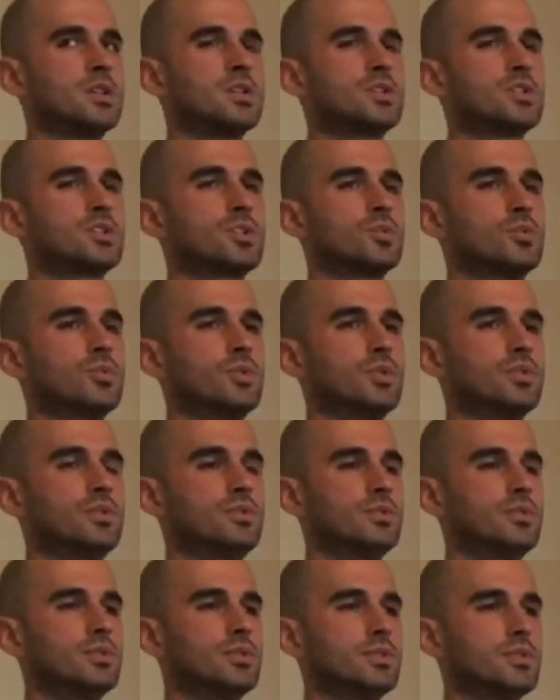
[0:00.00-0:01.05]
she would
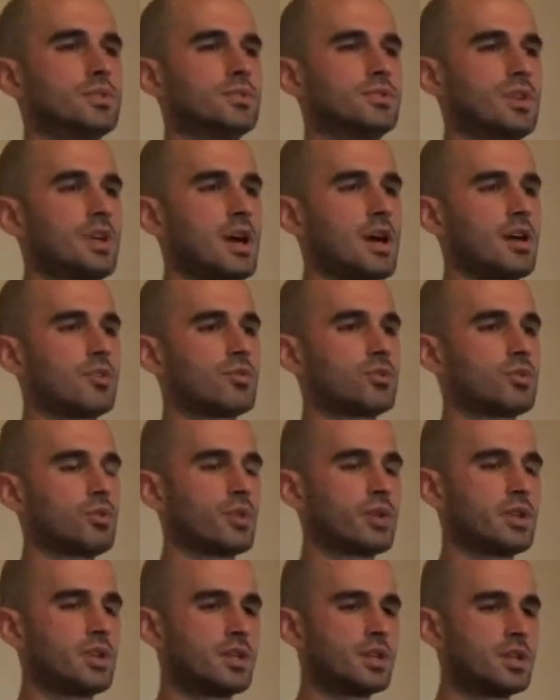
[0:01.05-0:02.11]
uh, say, ah,
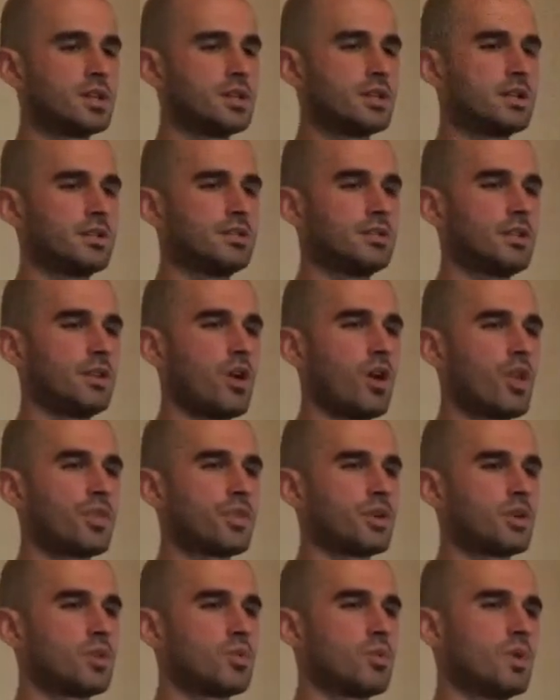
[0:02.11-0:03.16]
so here the
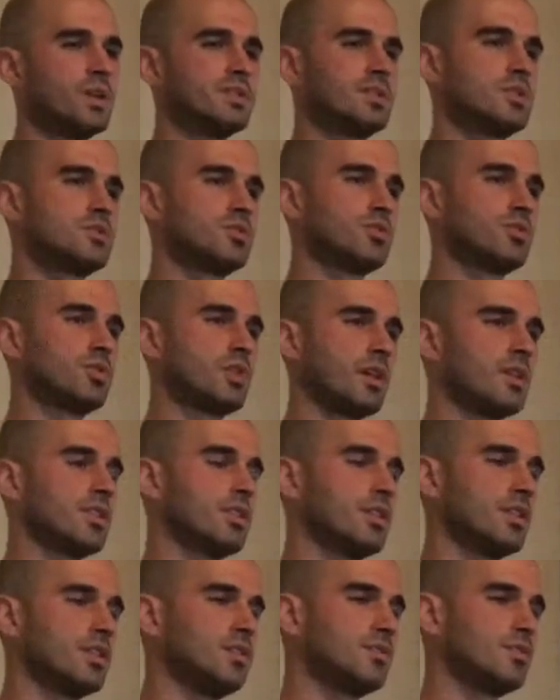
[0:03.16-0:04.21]
author wanted to say
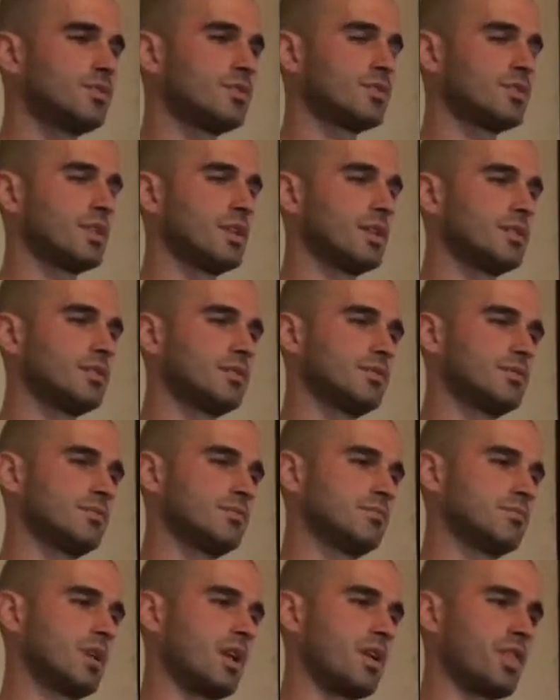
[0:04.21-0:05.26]
this,
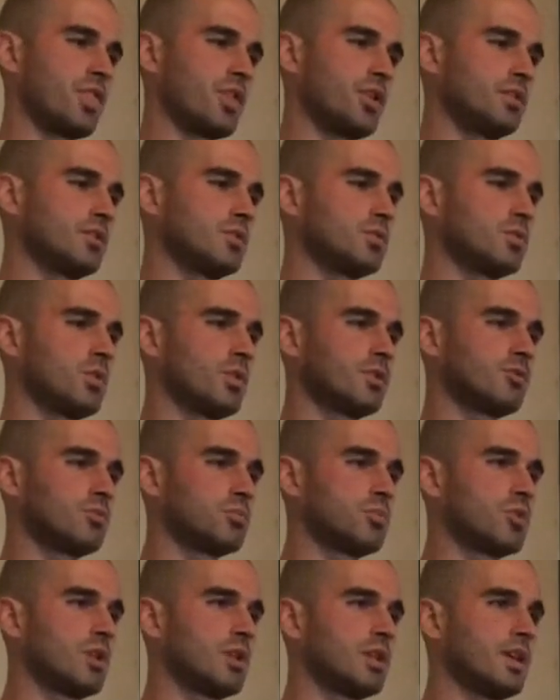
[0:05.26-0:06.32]
and I thought it was
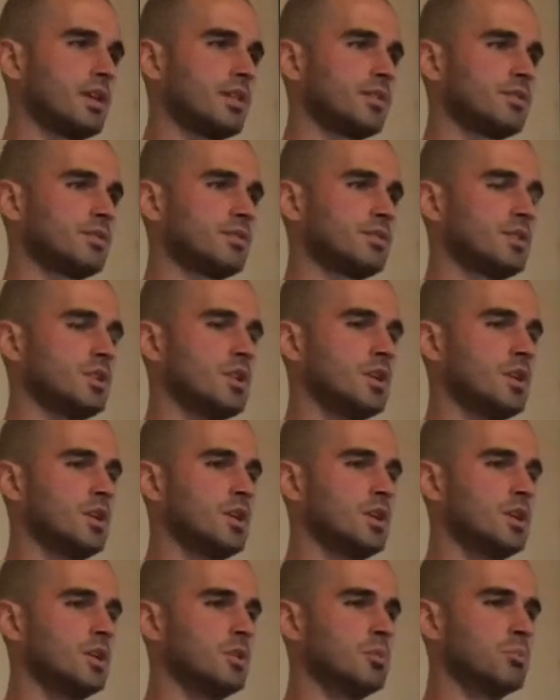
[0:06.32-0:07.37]
more or less
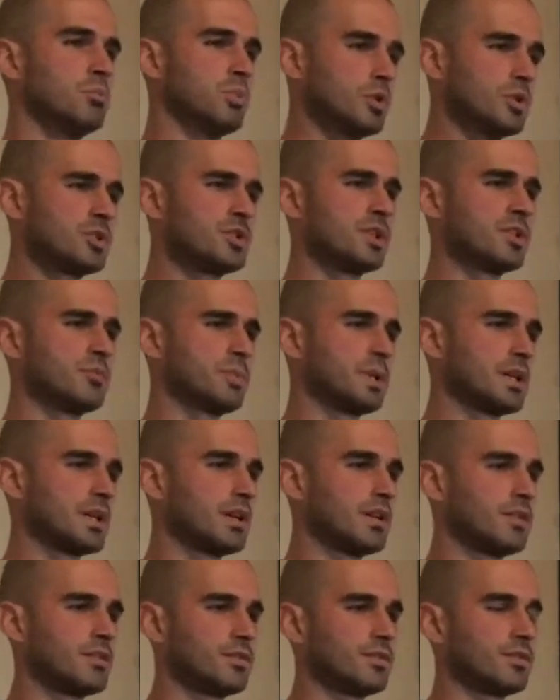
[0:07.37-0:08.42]
bullshit
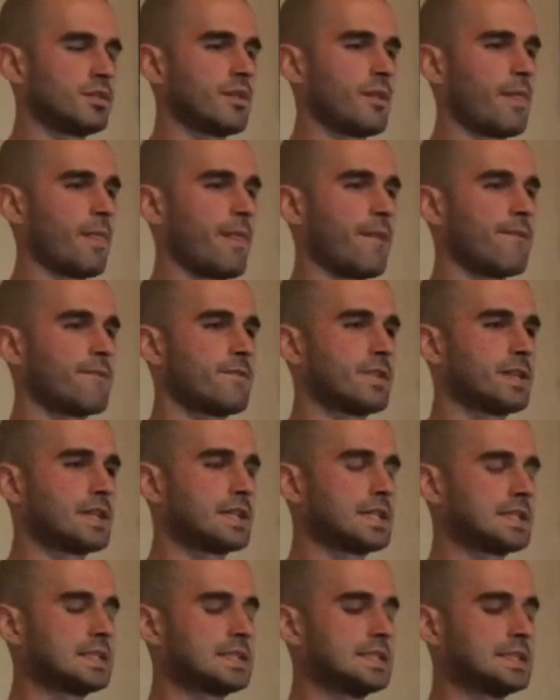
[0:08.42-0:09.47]
because I
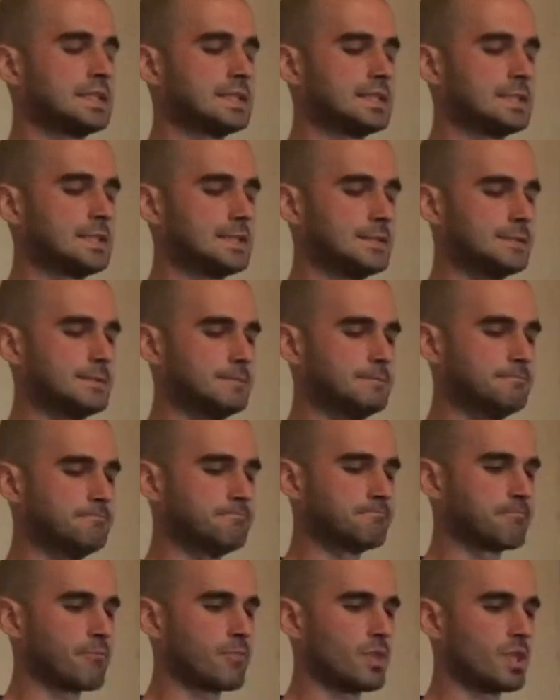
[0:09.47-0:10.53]
think
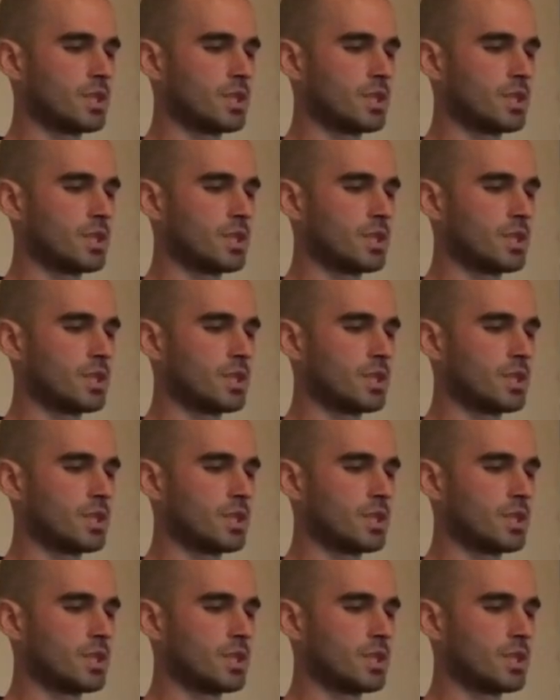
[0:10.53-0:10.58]
um,